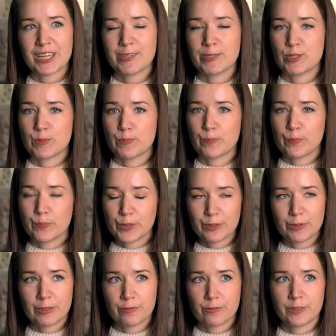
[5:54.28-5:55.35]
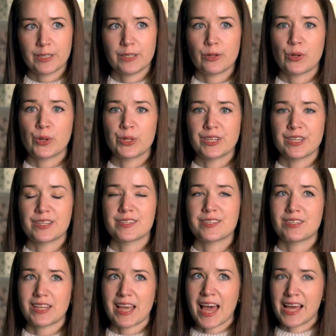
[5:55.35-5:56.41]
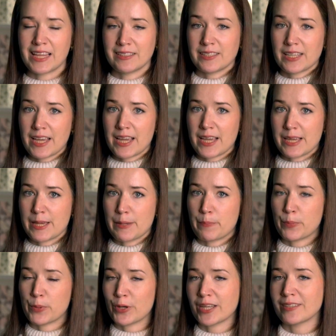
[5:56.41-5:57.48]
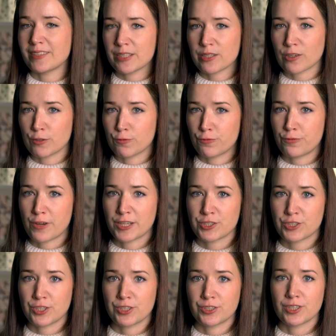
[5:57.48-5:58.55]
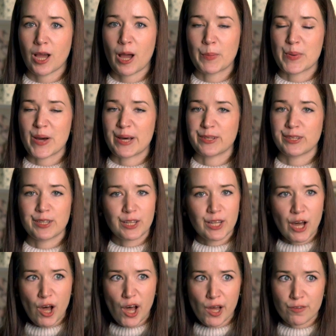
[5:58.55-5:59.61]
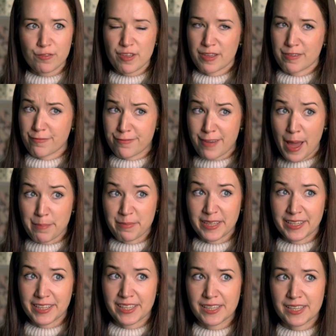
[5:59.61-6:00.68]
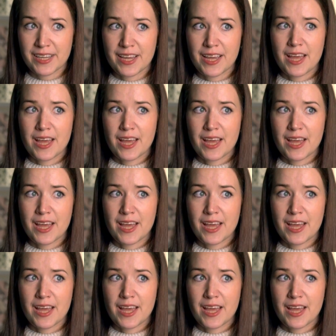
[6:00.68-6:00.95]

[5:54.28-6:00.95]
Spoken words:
is beautifully honest and a poetic confession about love, family,